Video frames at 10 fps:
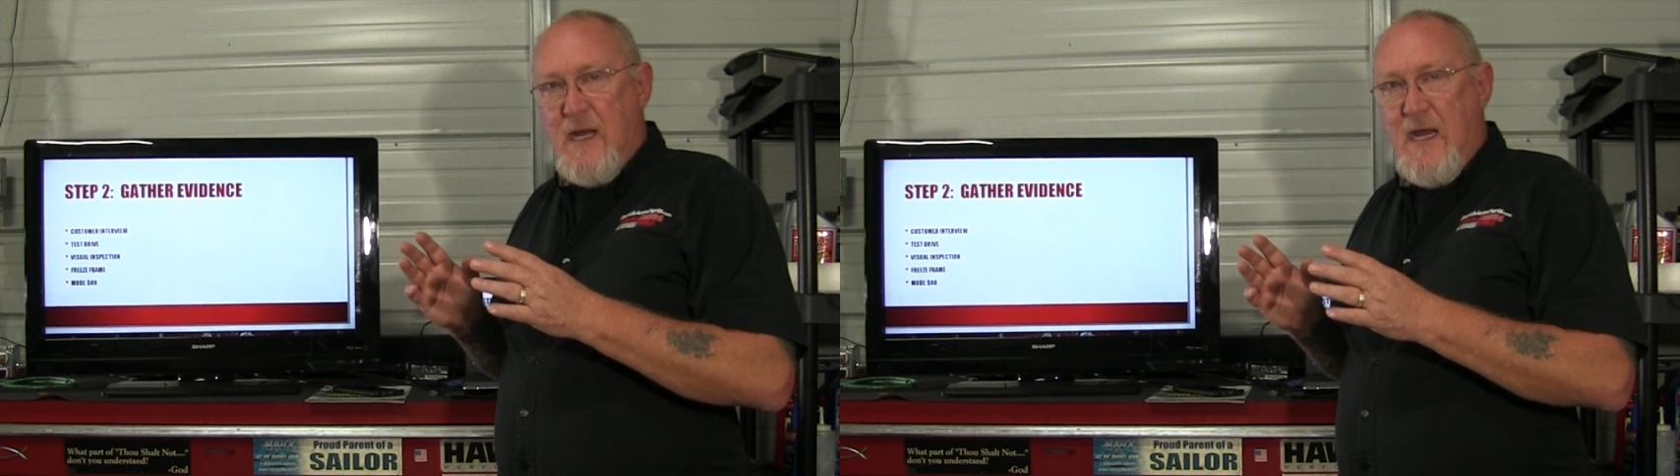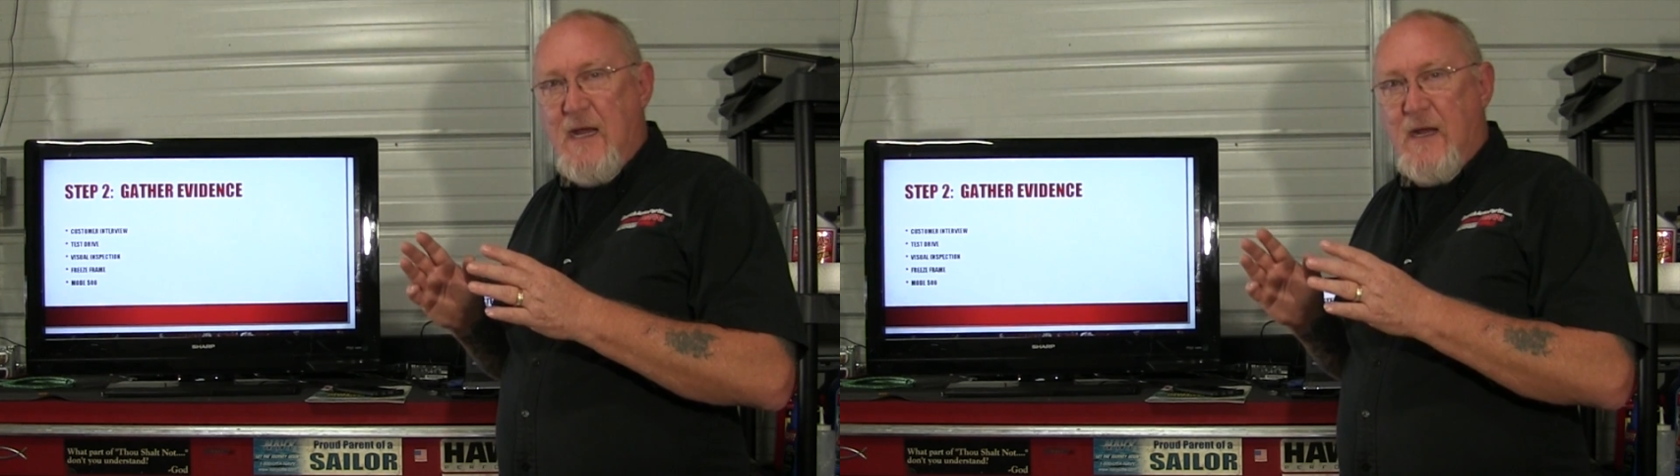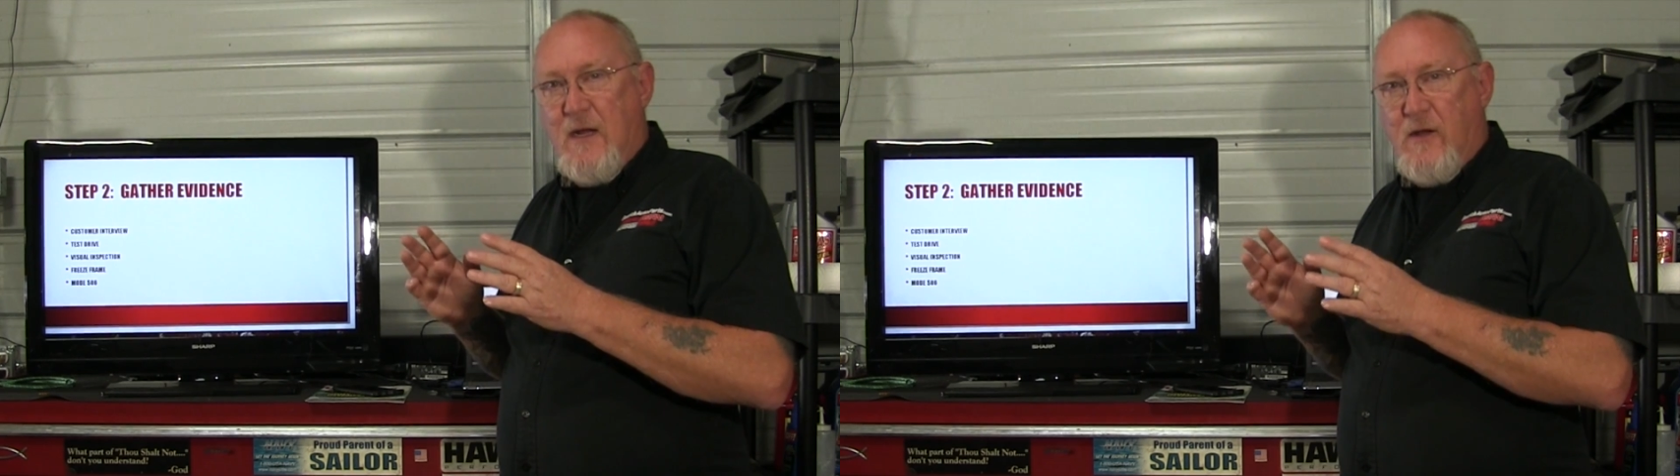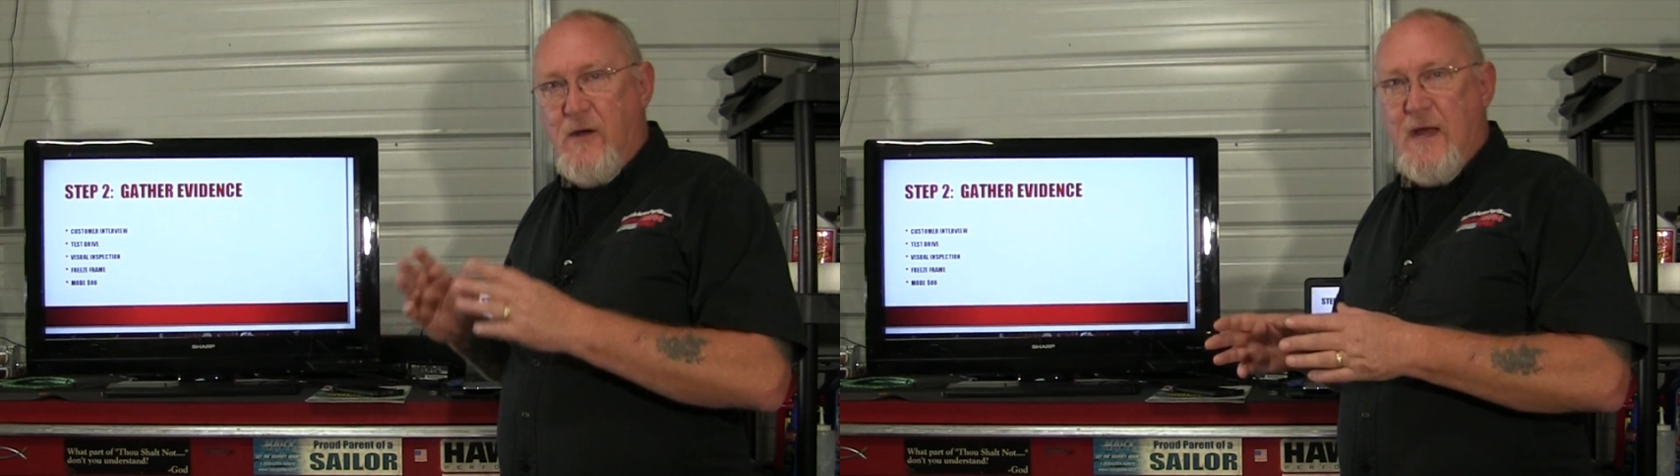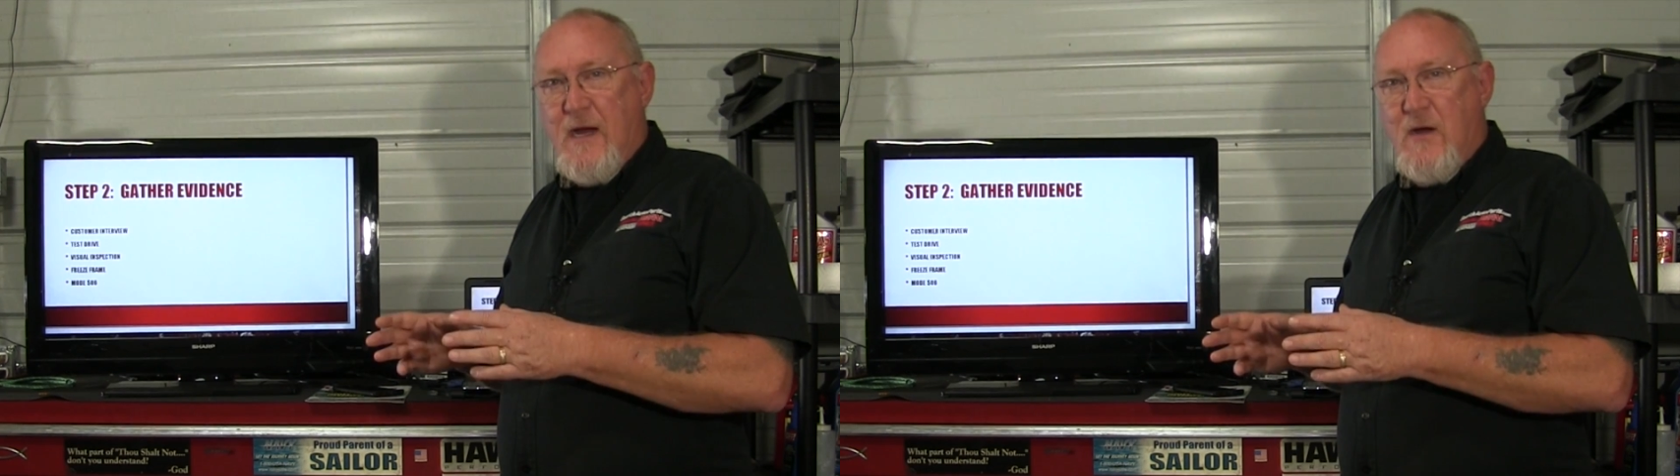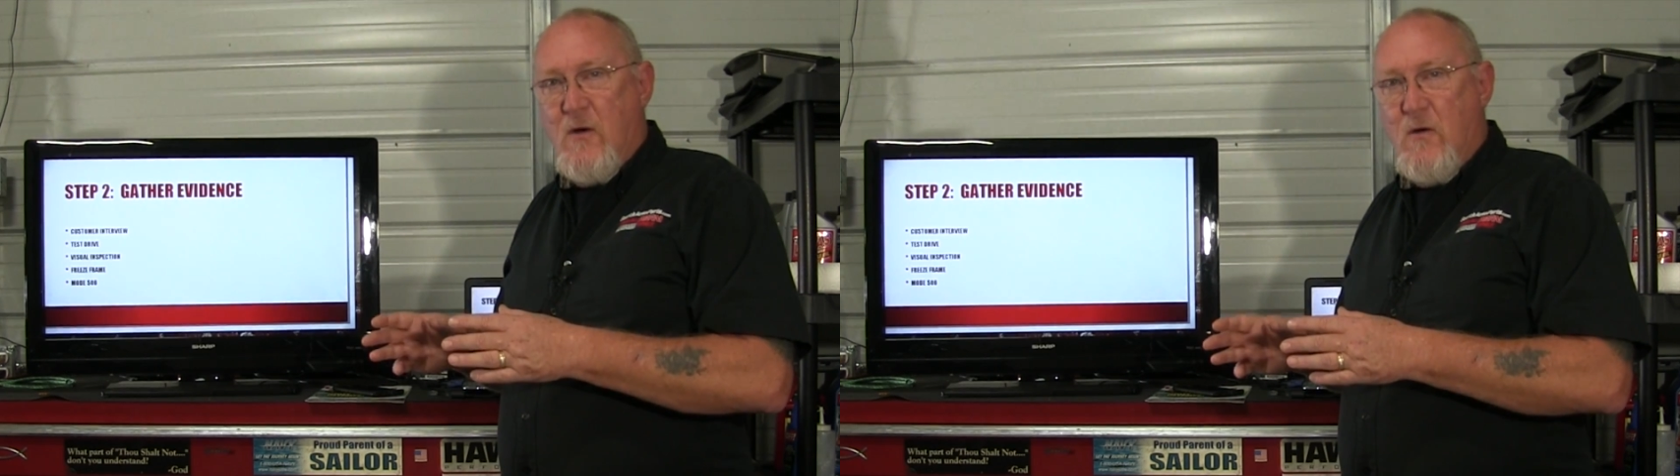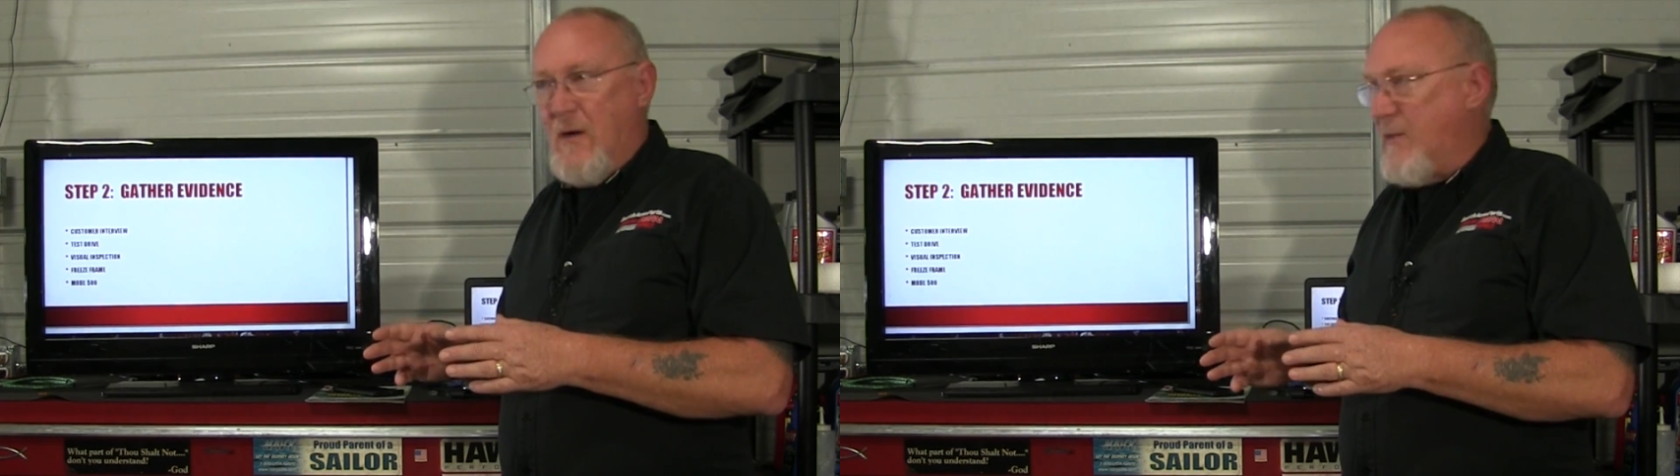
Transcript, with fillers: key and clear that code,